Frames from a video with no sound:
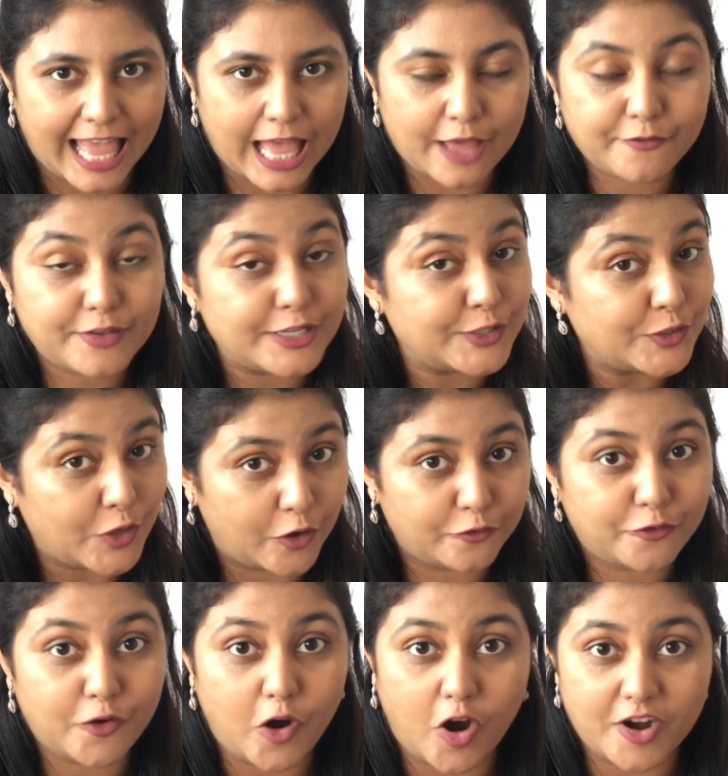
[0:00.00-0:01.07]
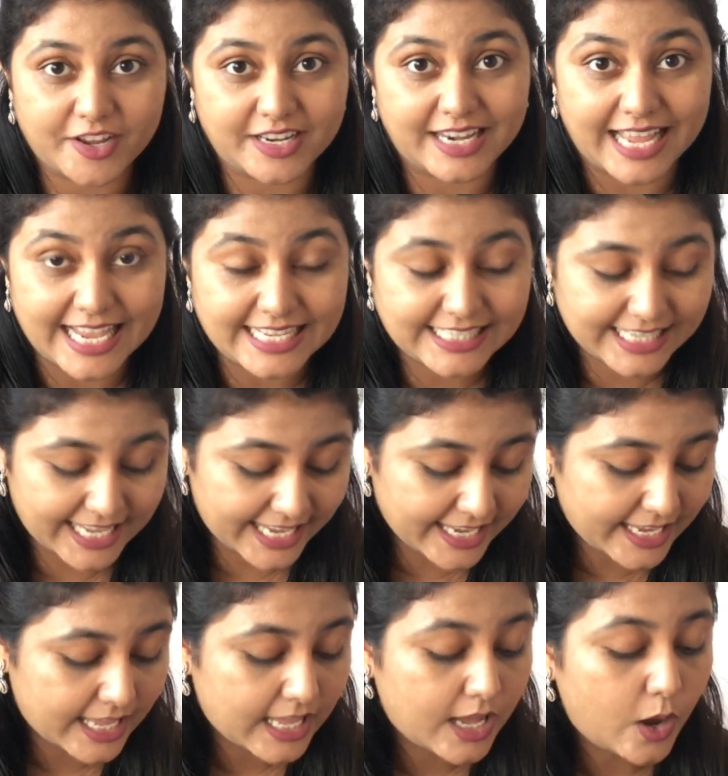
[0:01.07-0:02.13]
have is not for
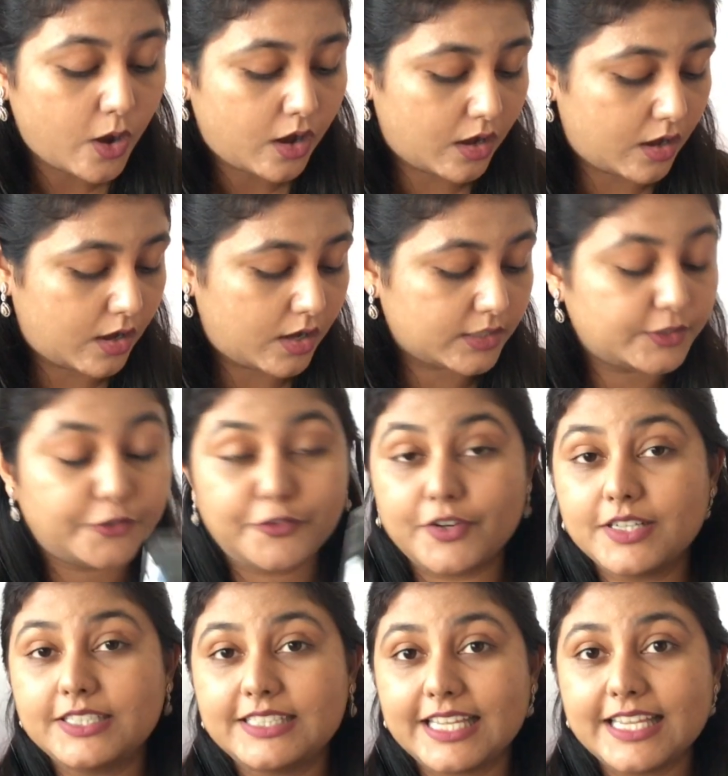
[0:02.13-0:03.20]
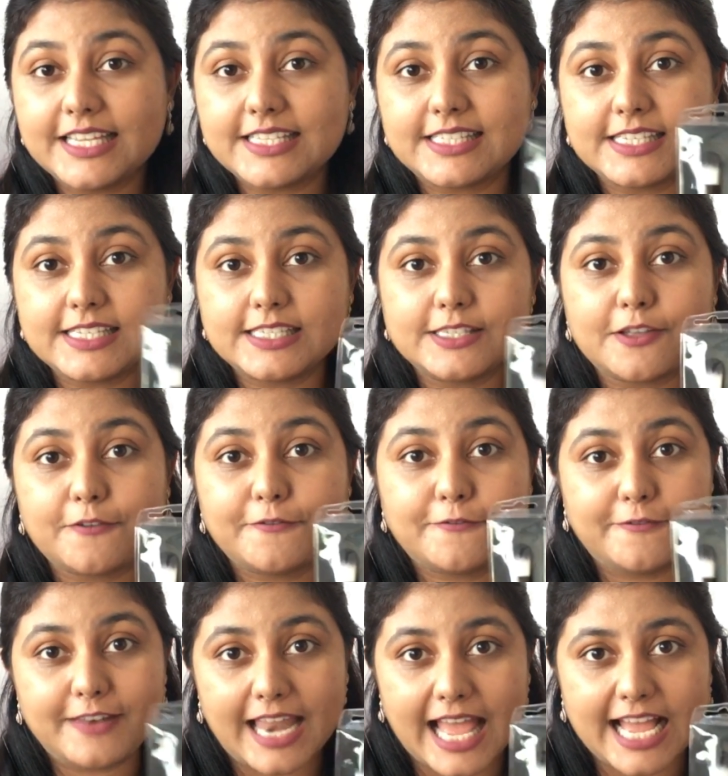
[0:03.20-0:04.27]
organizing. The first thing is this
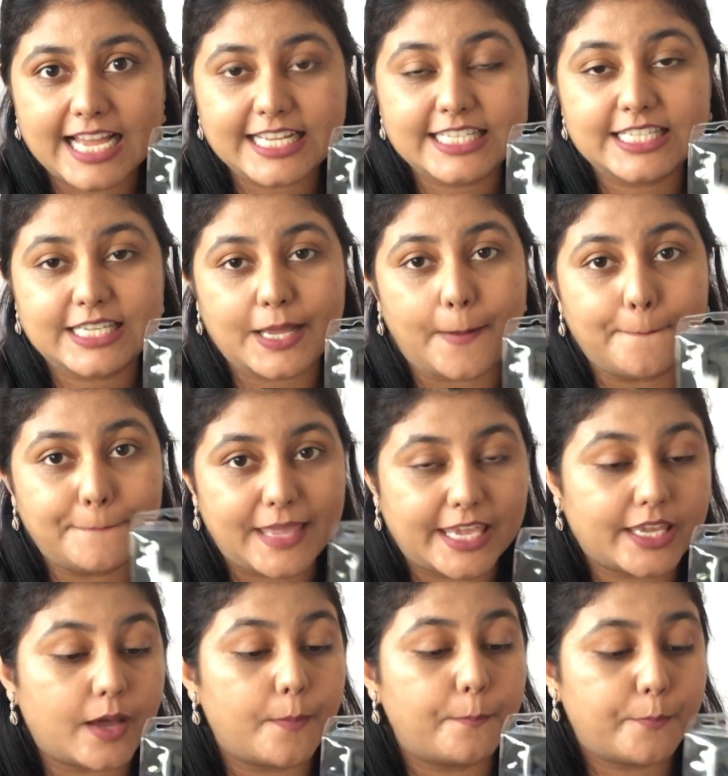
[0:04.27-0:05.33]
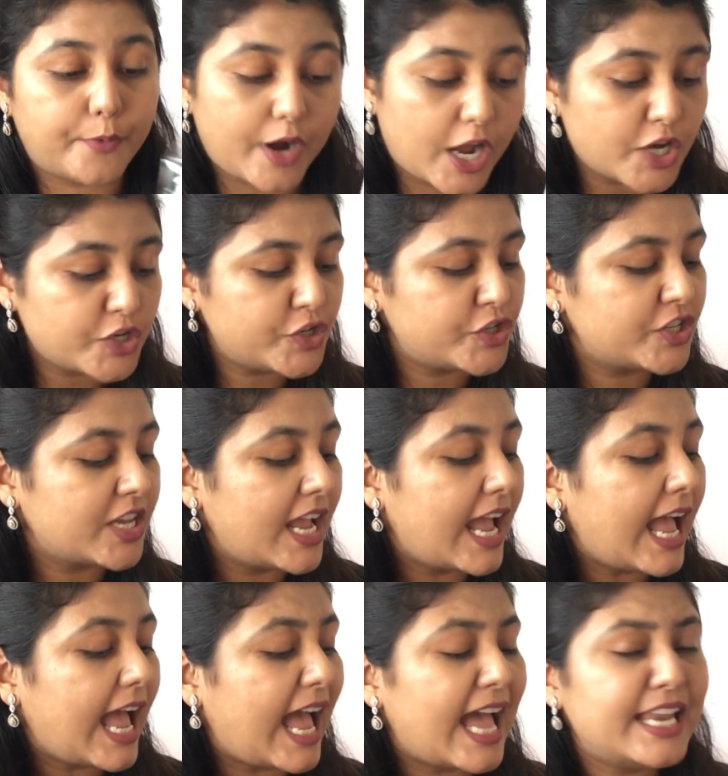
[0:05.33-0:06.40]
flat makeup brush,
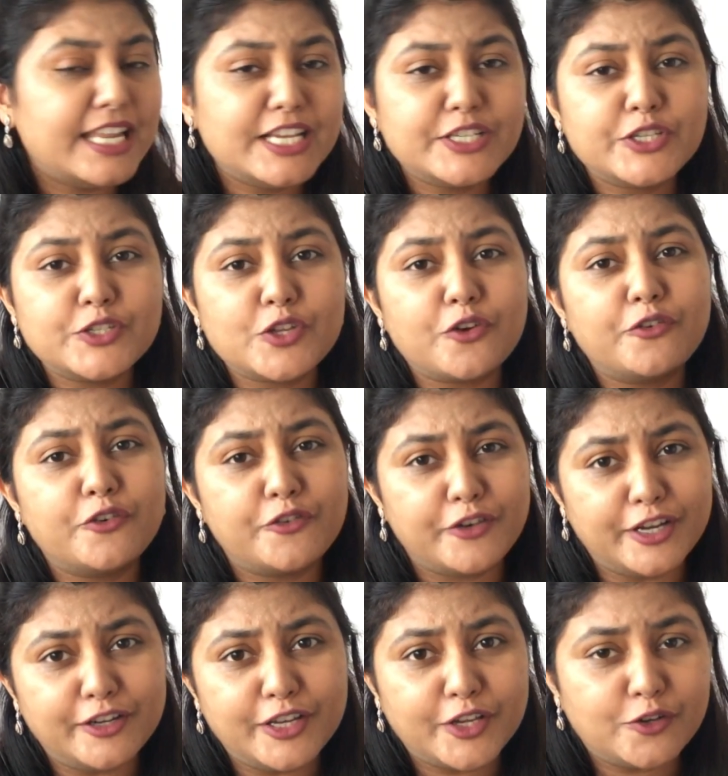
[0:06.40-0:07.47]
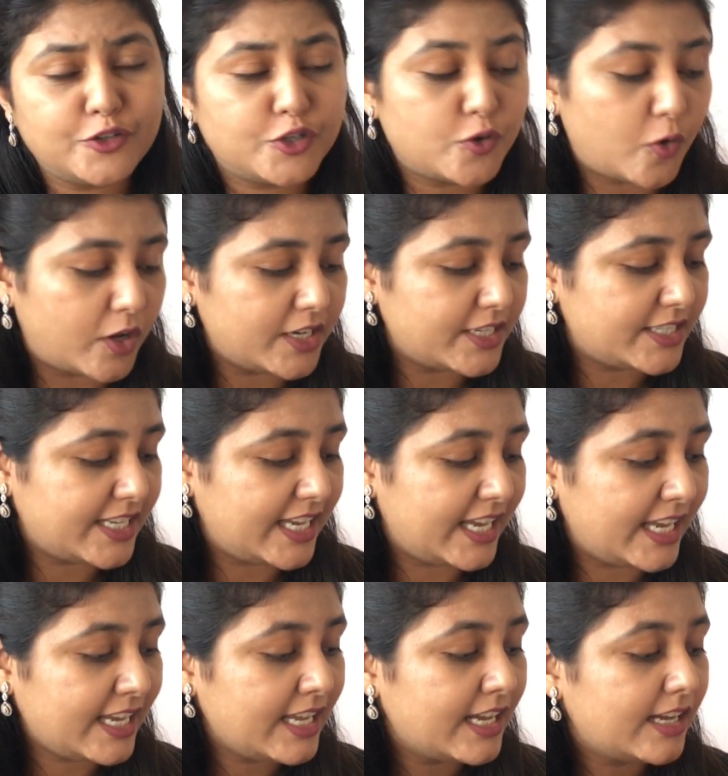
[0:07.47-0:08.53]
and it is of a really good
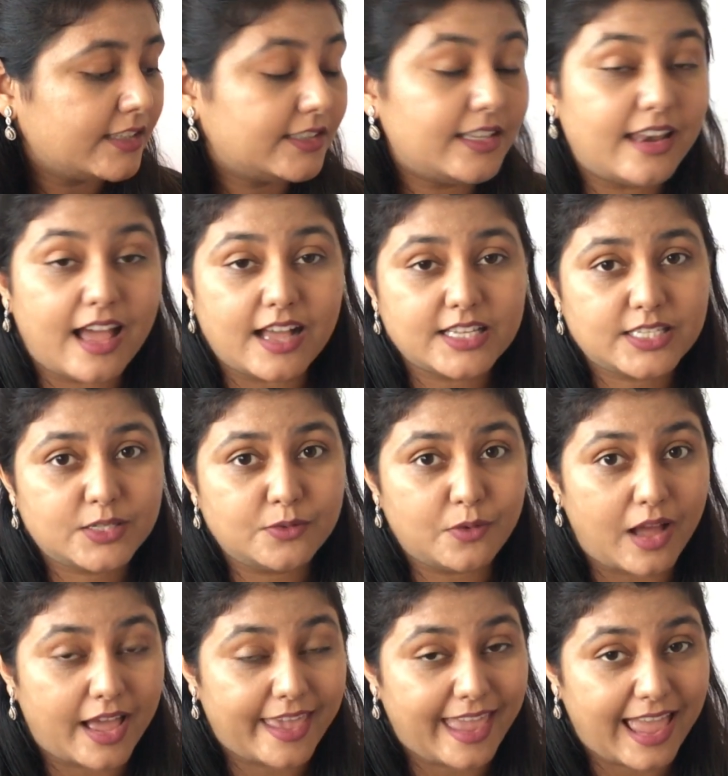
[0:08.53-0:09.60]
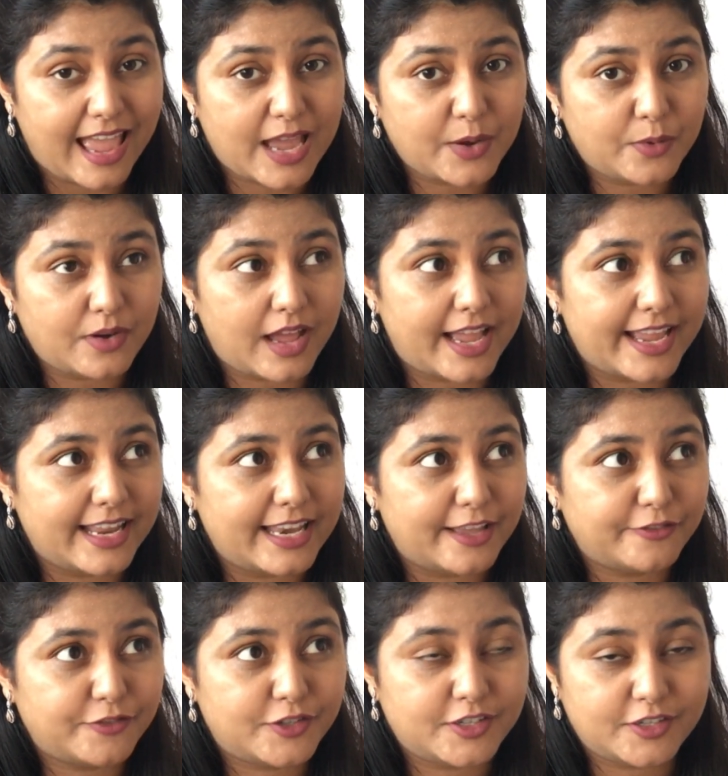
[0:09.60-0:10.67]
quality. The last I had, I
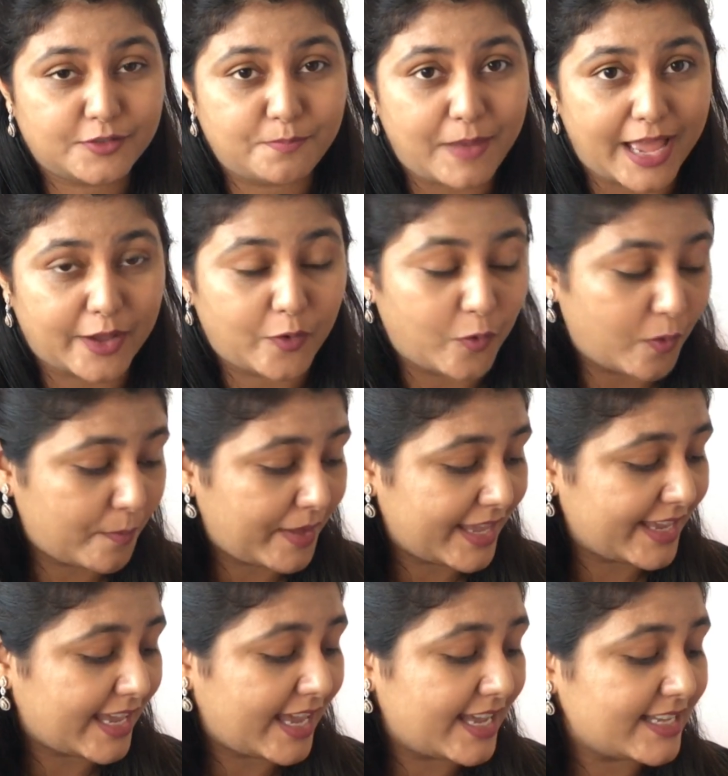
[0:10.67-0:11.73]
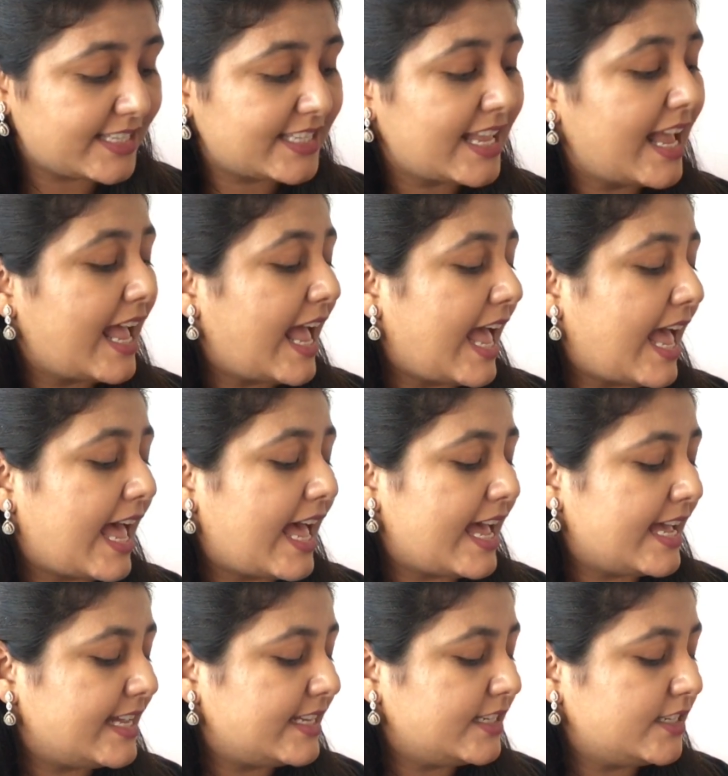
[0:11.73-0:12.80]
left it back home, I guess.
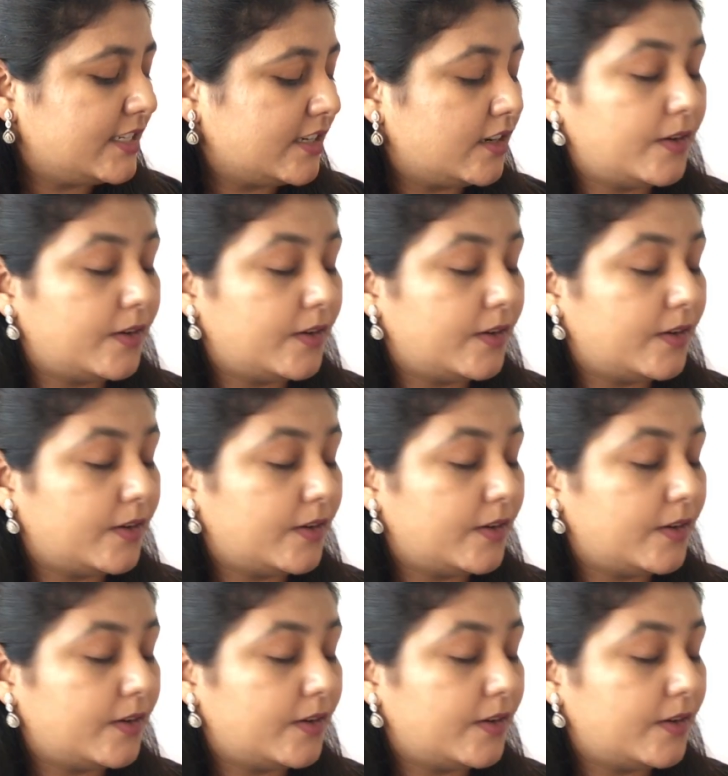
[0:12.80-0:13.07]
And